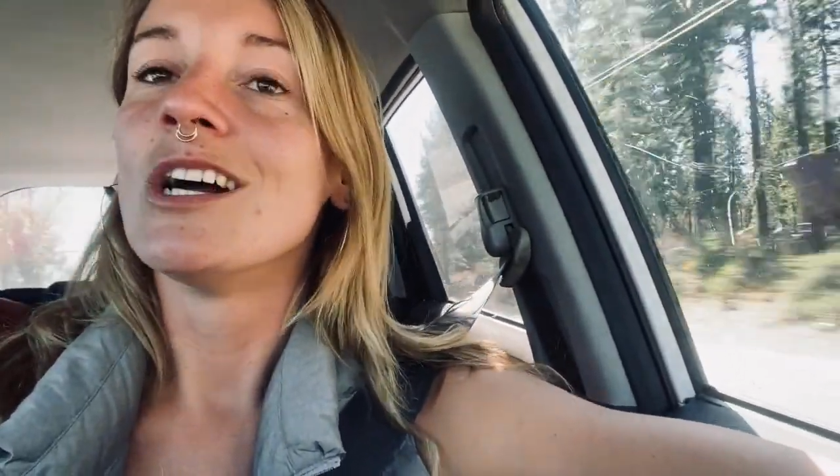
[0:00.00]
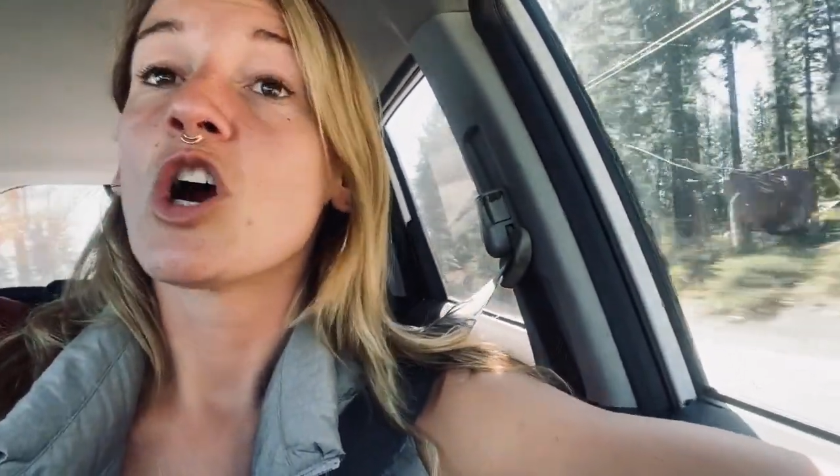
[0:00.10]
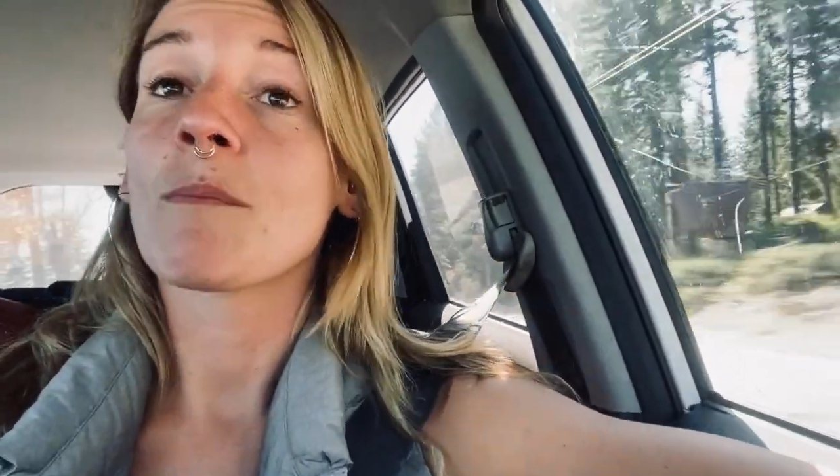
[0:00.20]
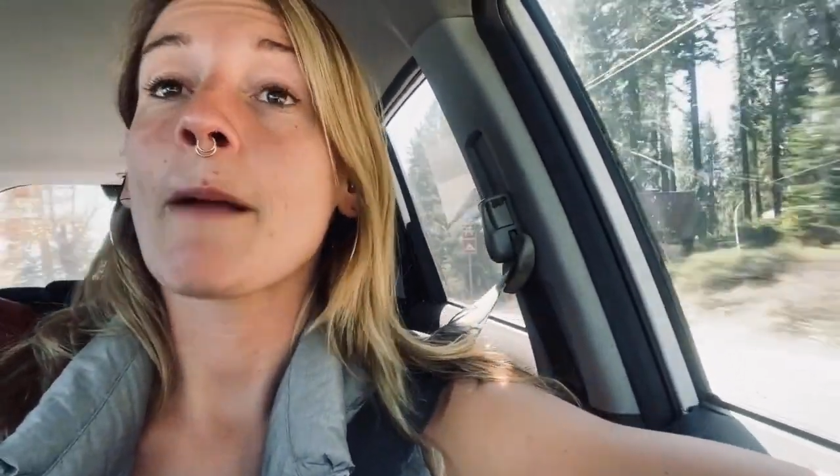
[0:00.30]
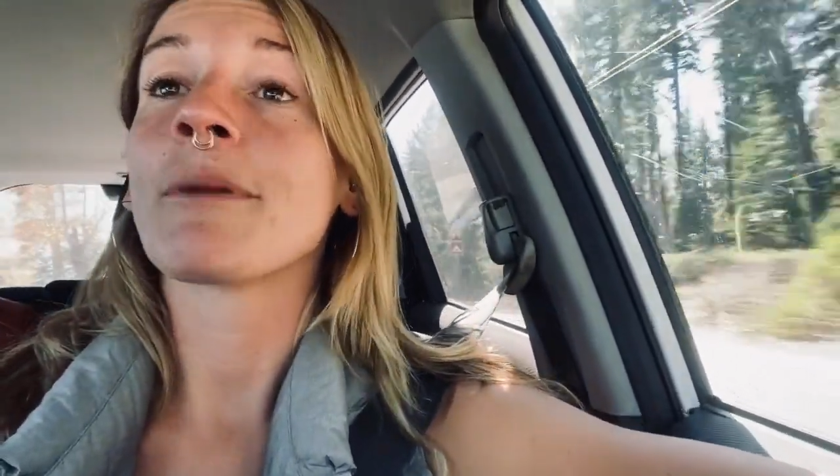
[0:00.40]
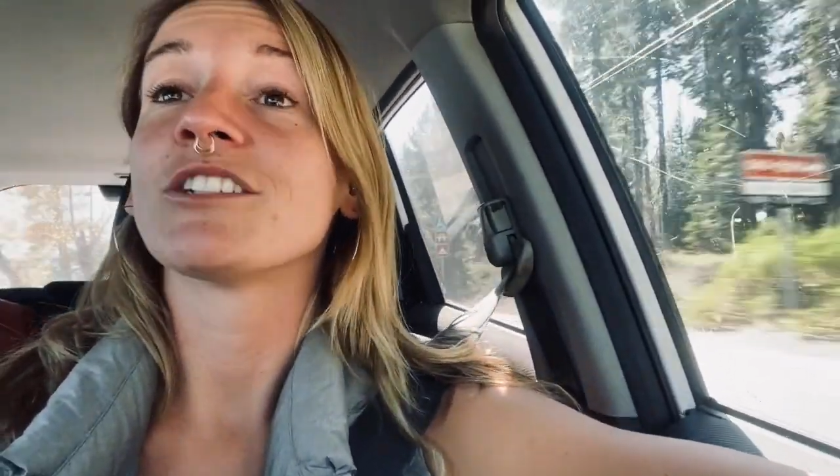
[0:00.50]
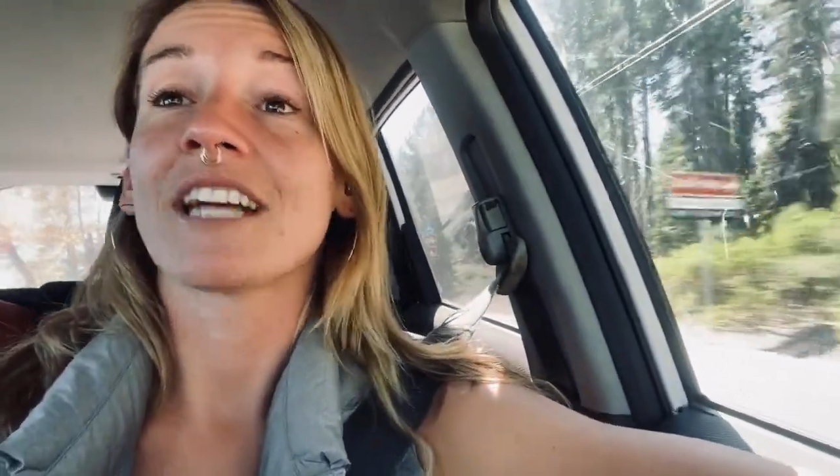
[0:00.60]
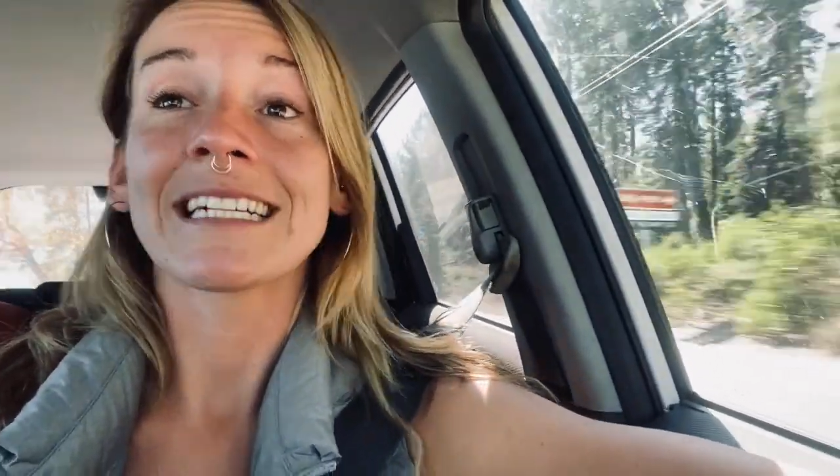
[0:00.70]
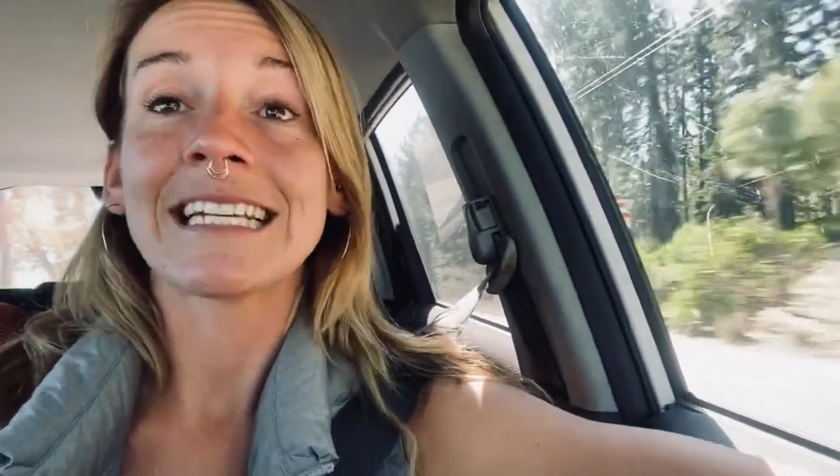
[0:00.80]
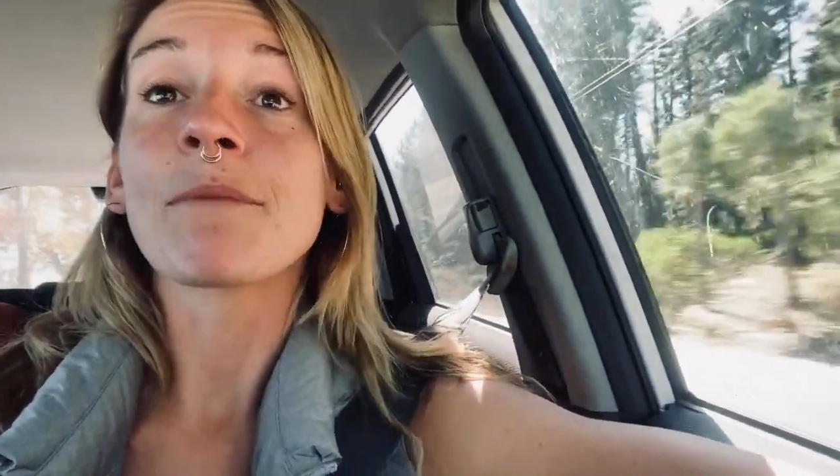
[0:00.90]
Or am I
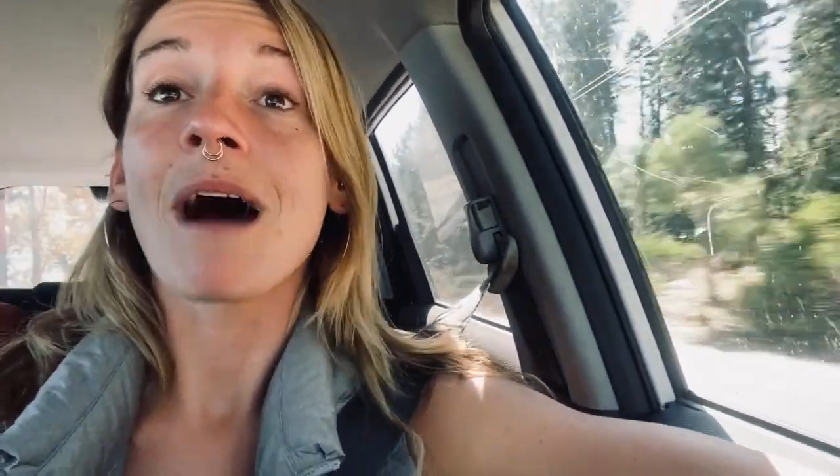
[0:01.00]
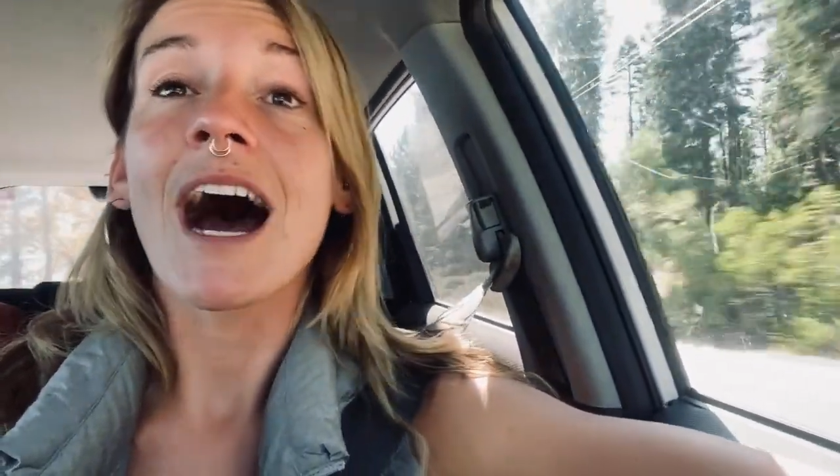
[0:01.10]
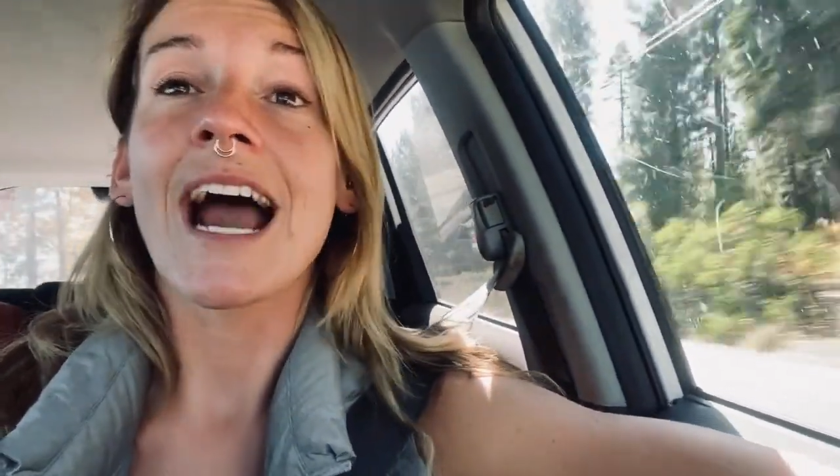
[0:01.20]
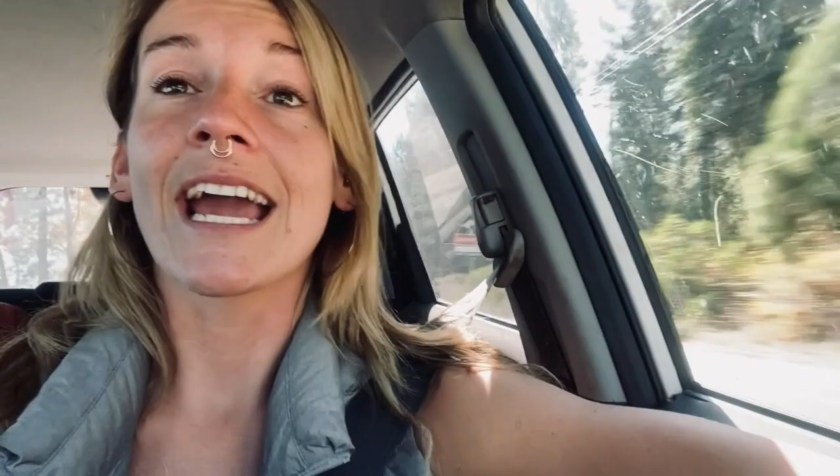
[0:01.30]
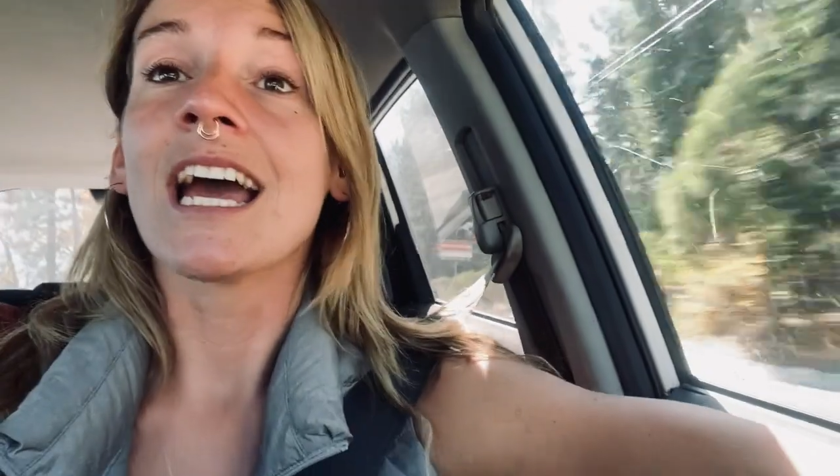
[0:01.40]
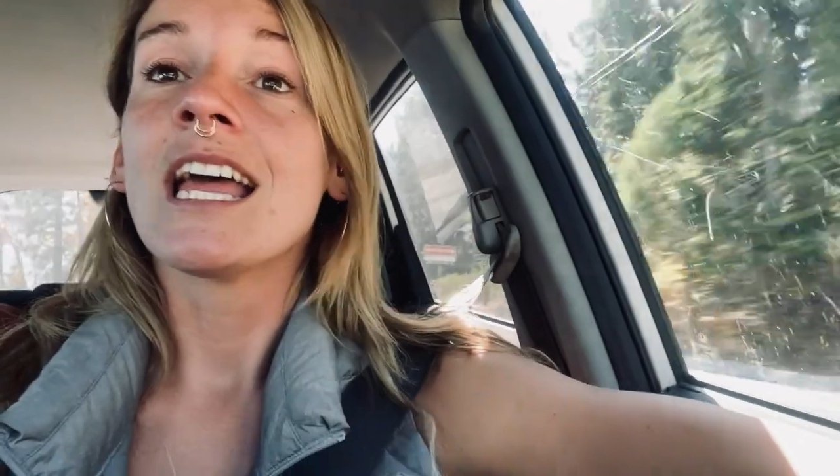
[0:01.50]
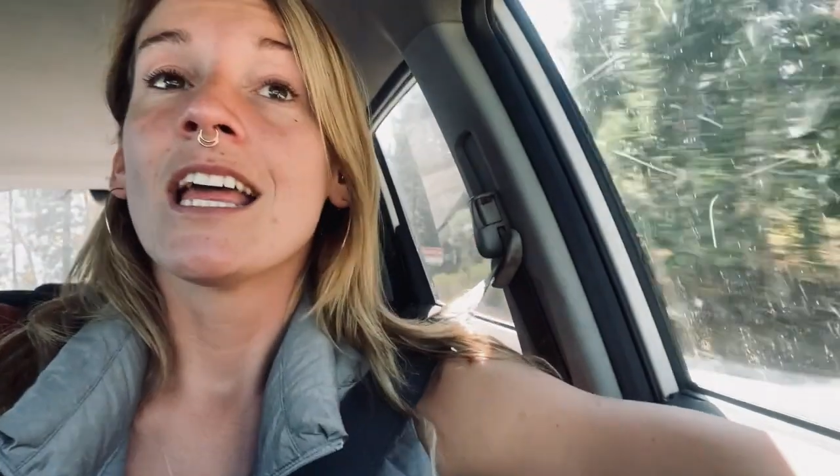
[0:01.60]
projecting my